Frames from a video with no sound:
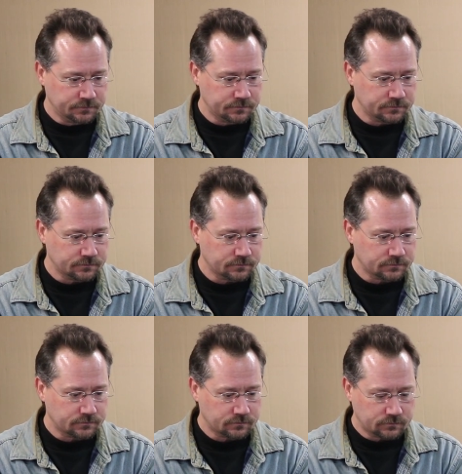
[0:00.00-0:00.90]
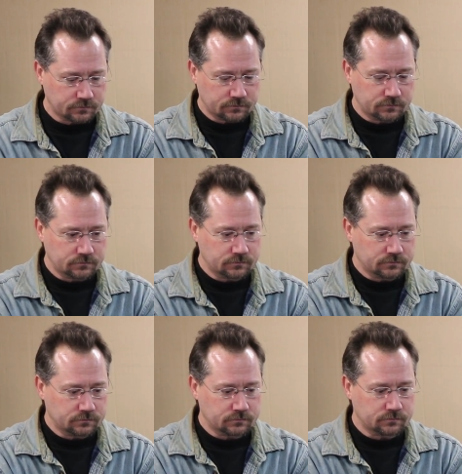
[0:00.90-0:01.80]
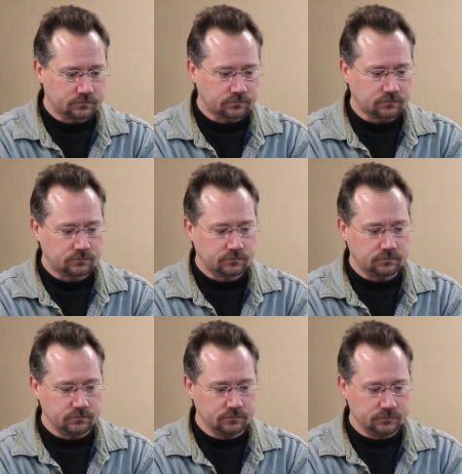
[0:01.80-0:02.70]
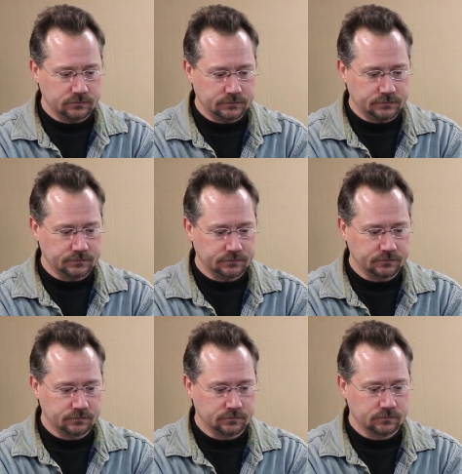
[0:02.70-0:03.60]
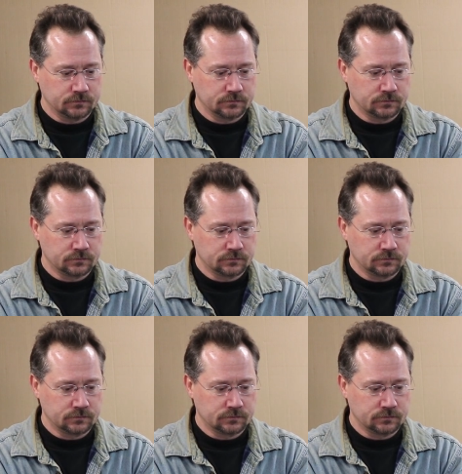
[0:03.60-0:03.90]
Nothing is said.